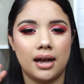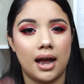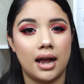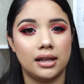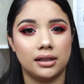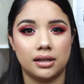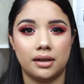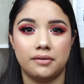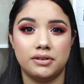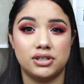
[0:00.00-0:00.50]

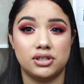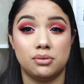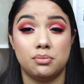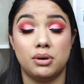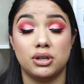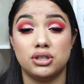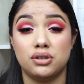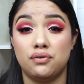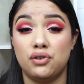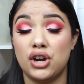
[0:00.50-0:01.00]
I love it so
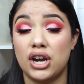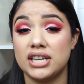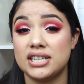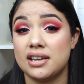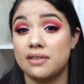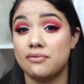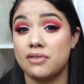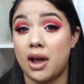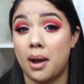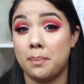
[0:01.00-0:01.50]
much. If you guys
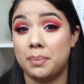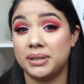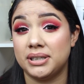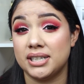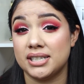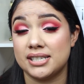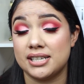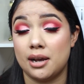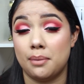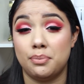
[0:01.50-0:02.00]
have not
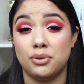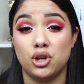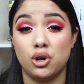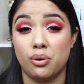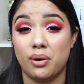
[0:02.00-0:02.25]
picked this up and